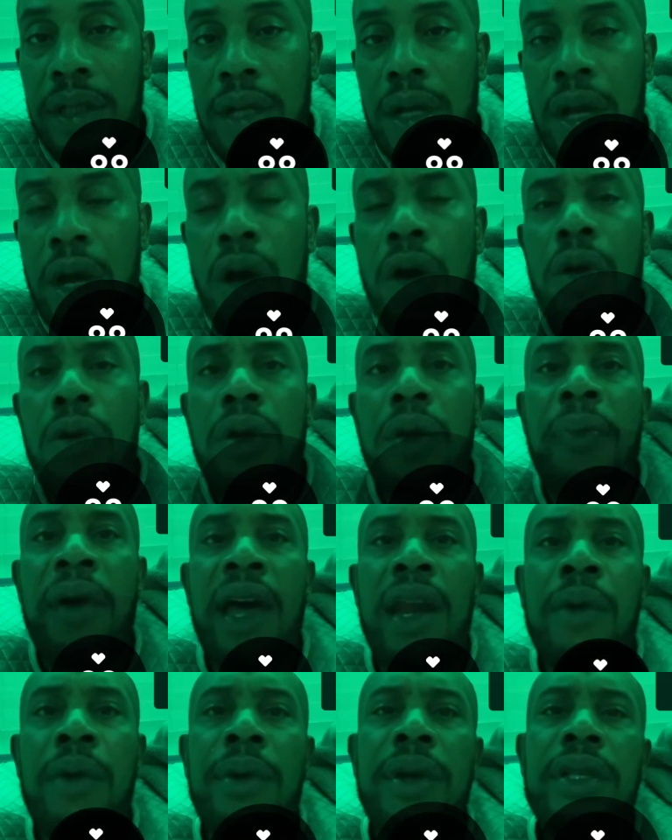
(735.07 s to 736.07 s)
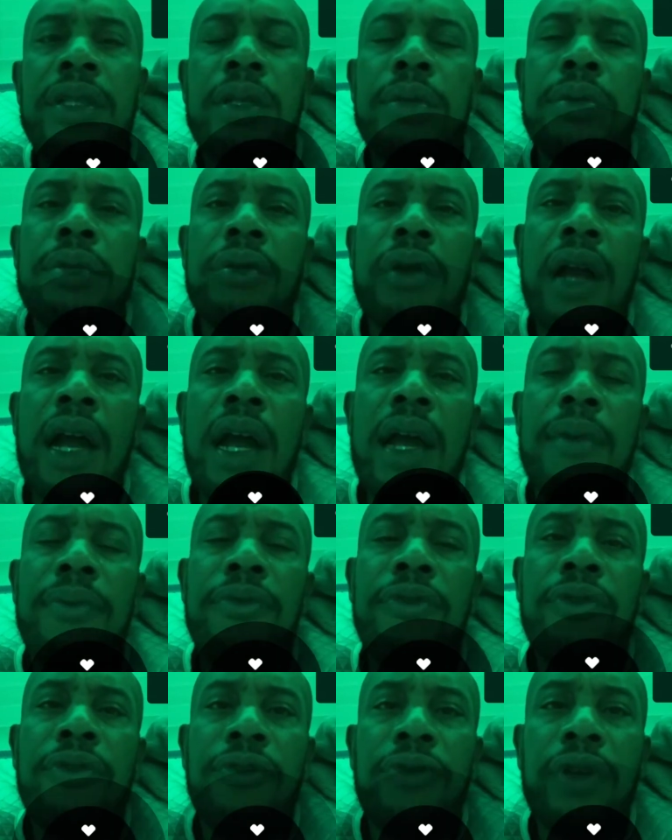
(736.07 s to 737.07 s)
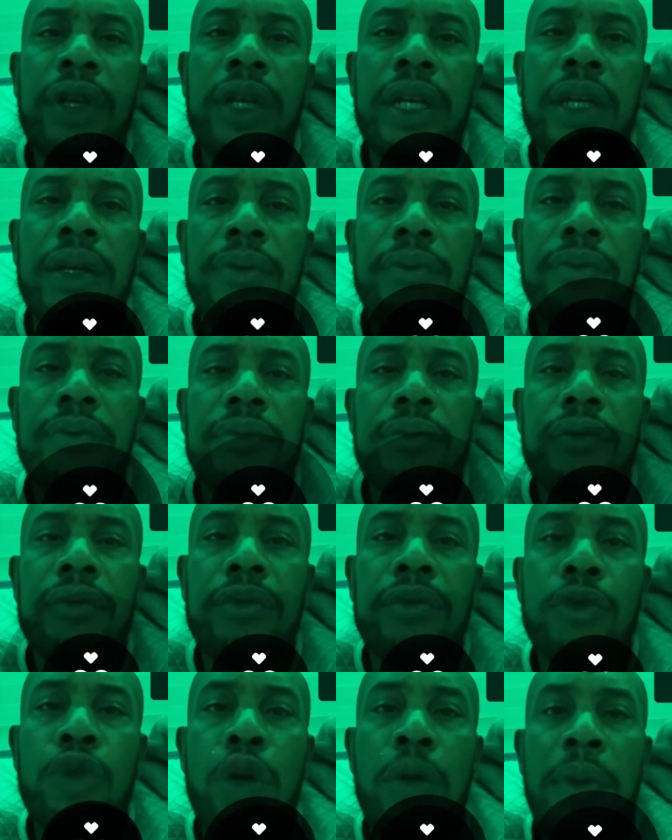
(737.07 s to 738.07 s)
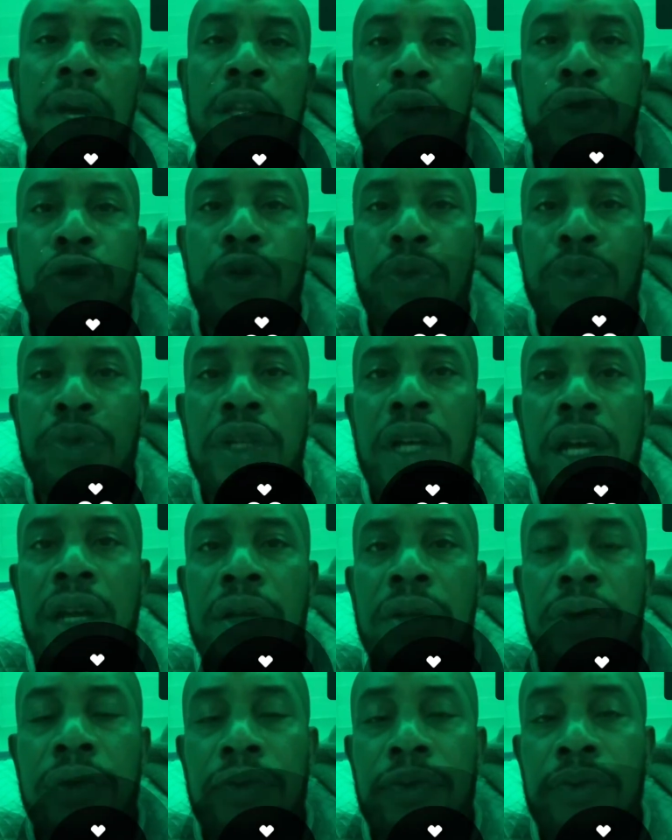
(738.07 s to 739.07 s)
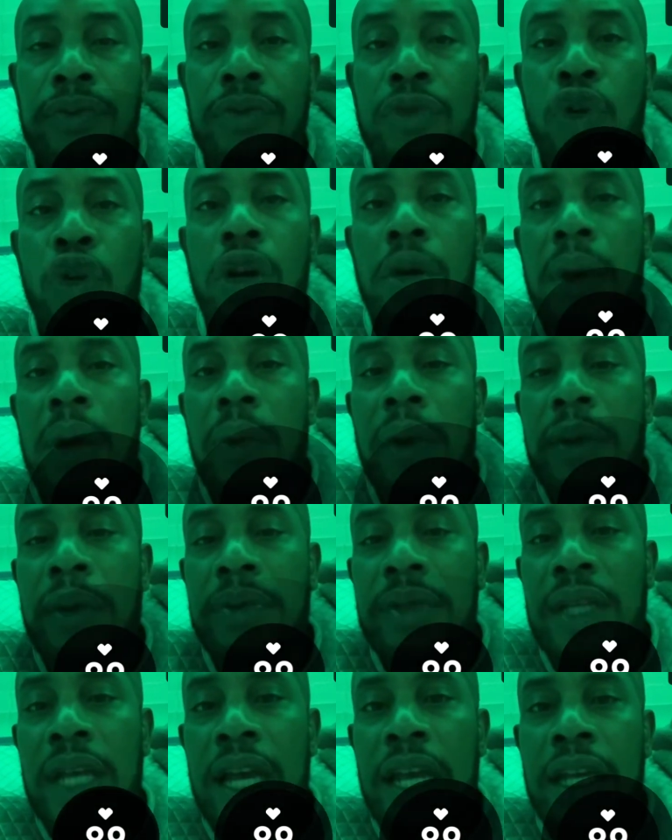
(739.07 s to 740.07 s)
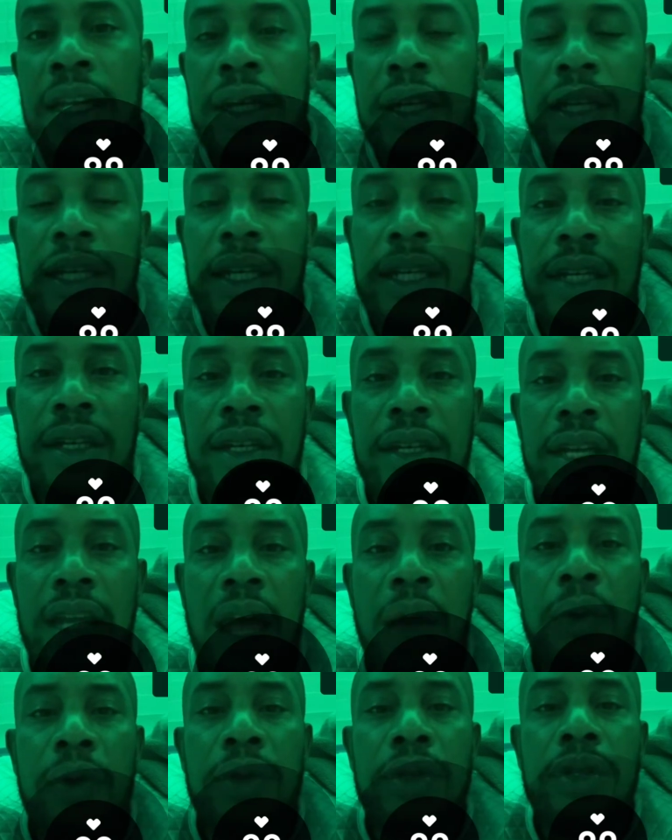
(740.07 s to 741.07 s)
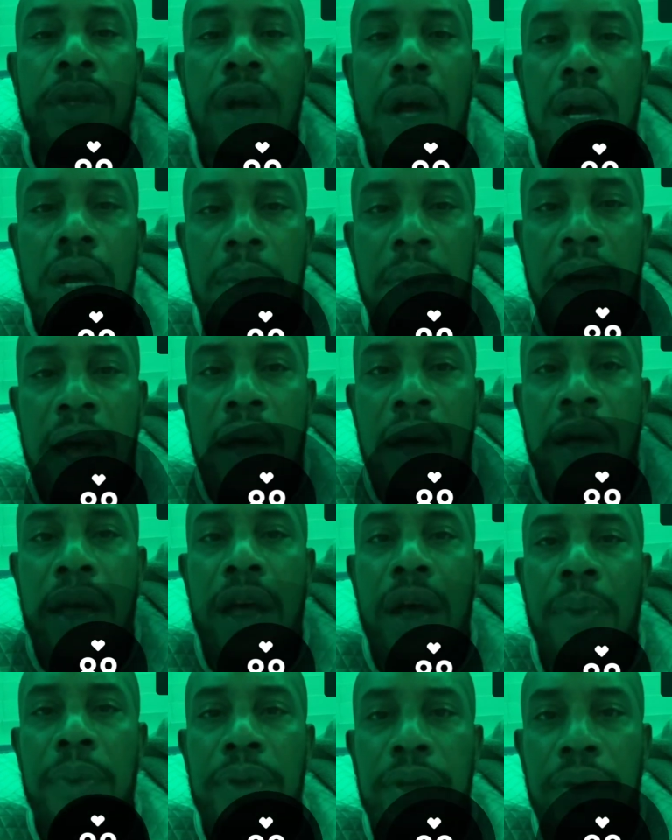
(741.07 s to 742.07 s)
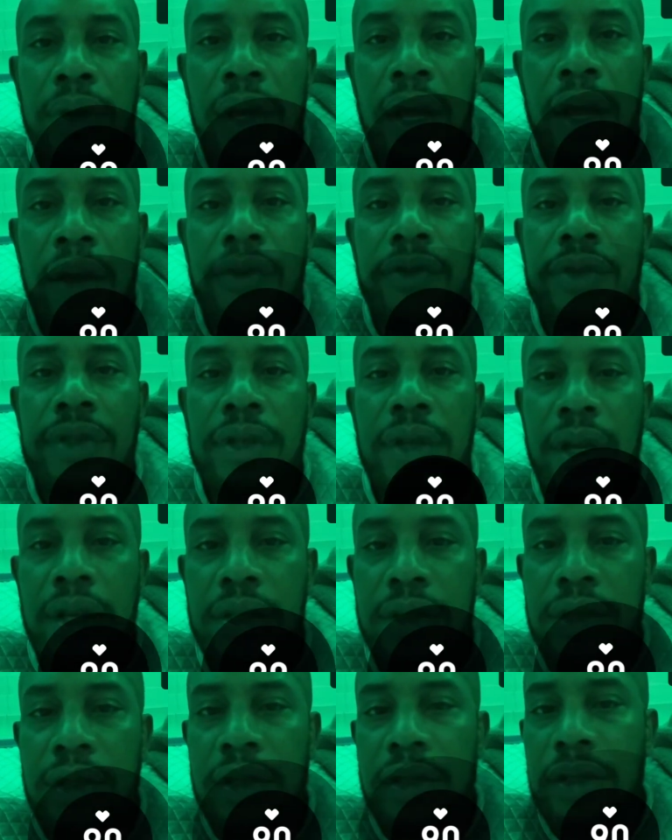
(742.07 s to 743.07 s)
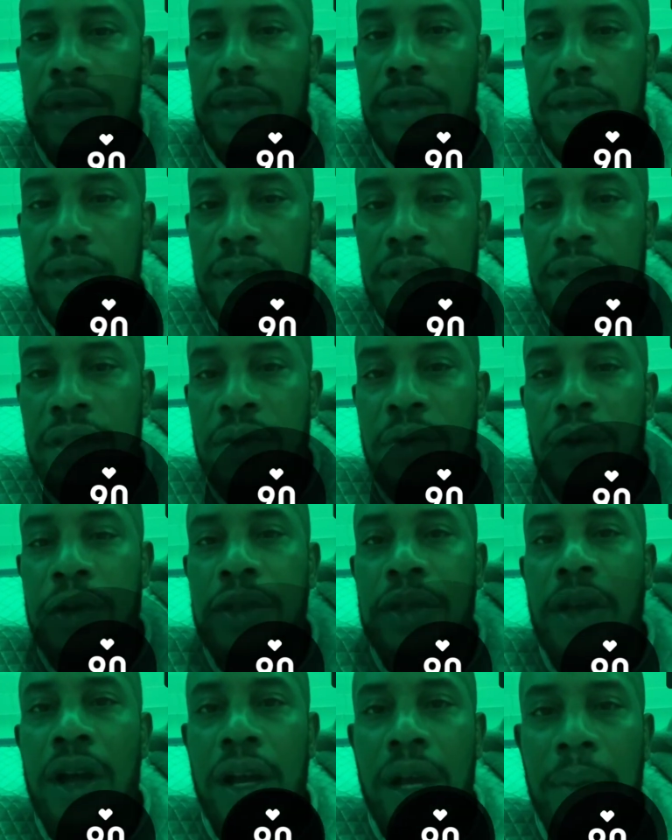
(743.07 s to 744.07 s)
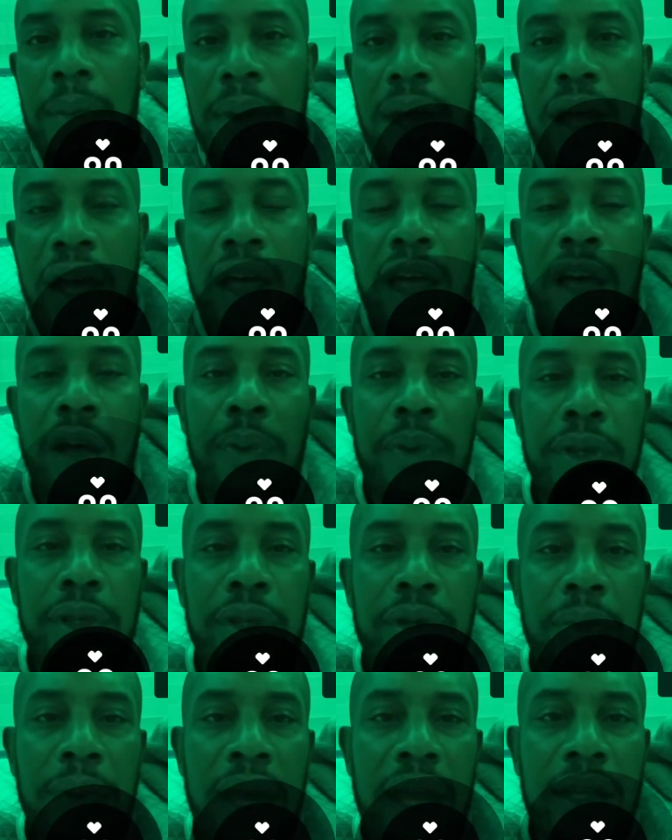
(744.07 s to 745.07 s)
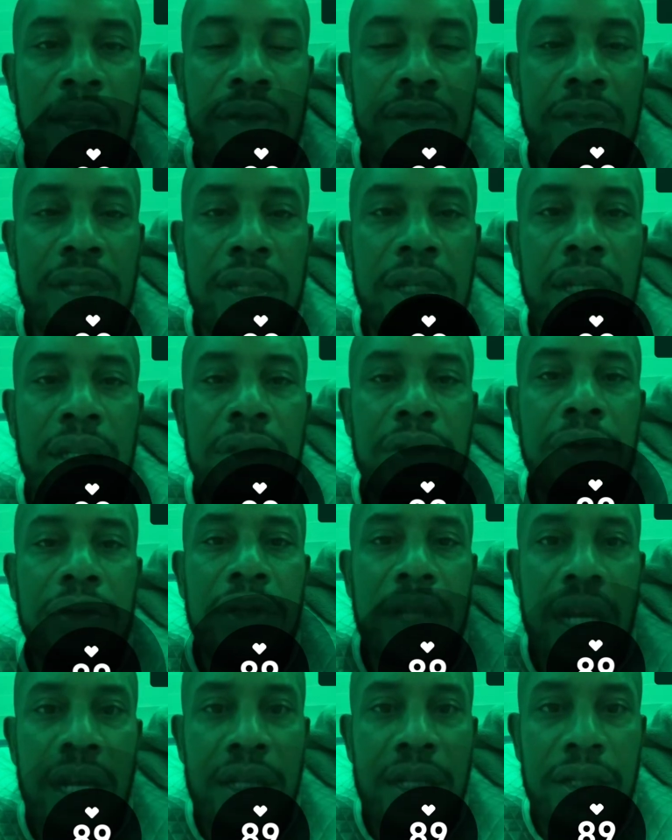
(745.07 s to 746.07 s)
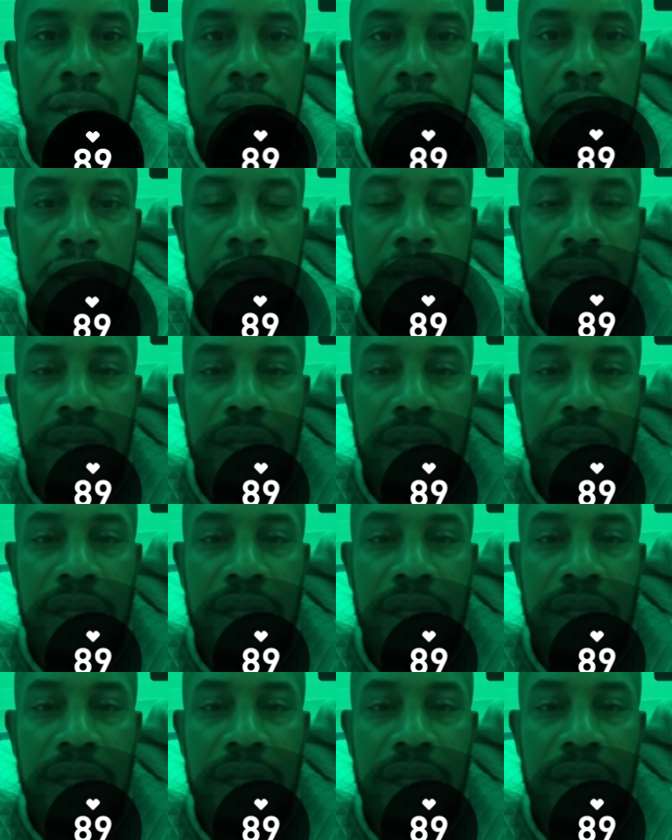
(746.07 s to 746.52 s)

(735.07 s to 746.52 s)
Oh, and by the way, subscribe for free on my YouTube channel or on my website, and we'll talk about helping you get results. We'll talk about helping you make those initial changes